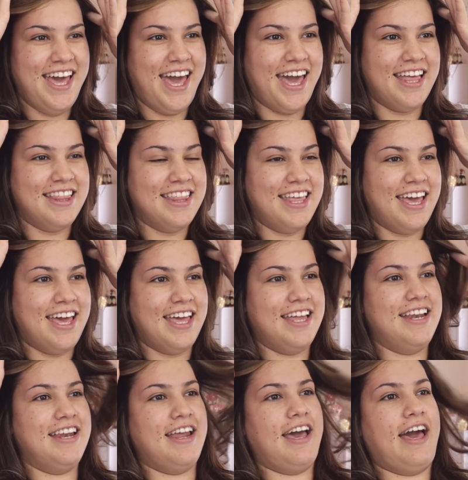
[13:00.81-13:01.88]
and
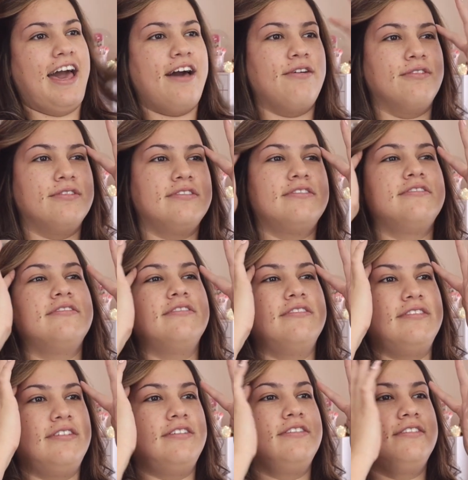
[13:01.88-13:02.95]
then ow,
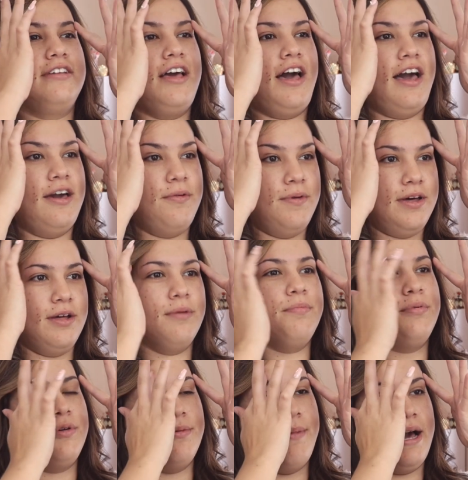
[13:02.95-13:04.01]
I will
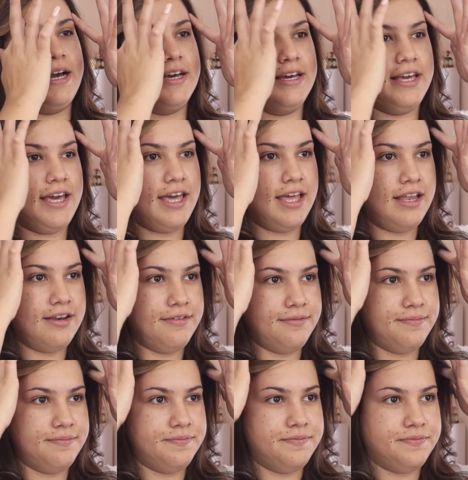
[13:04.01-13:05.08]
pull back again.
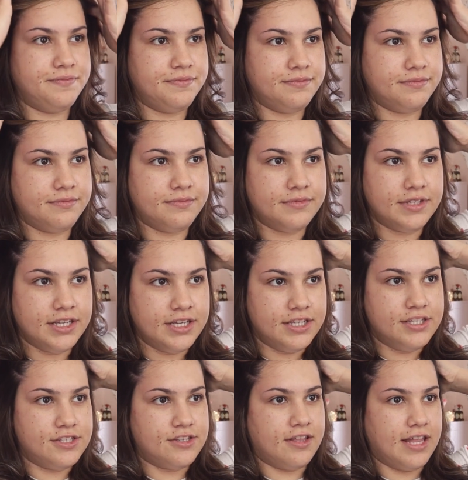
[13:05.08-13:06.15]

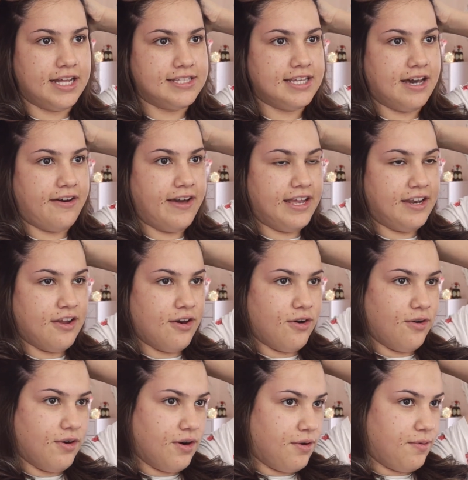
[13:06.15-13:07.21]
So that's how I
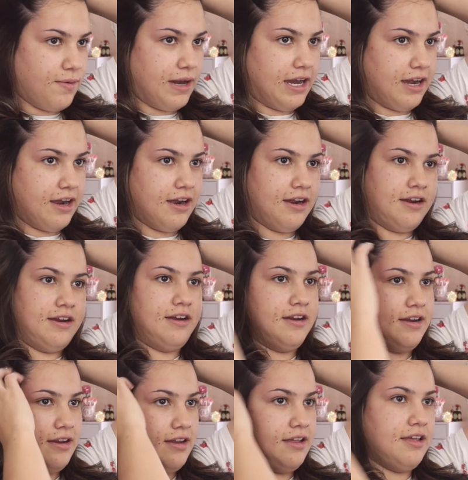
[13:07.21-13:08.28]
know where
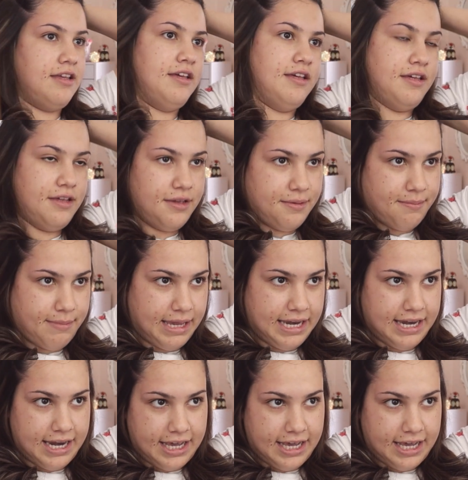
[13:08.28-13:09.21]
my